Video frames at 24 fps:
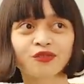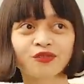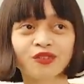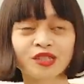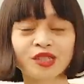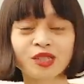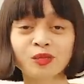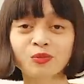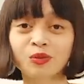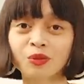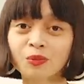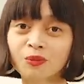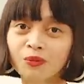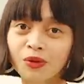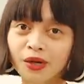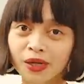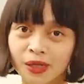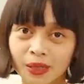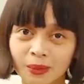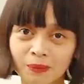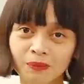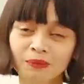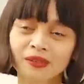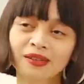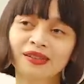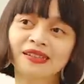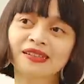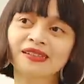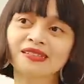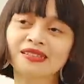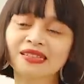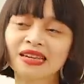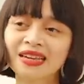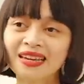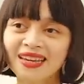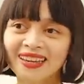Facebook
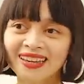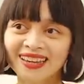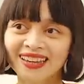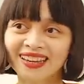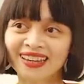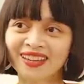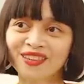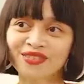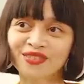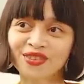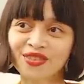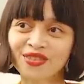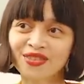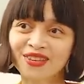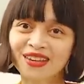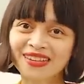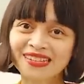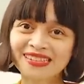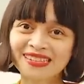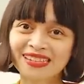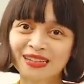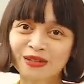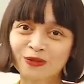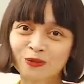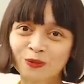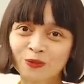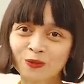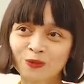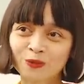Marketplace, and the things that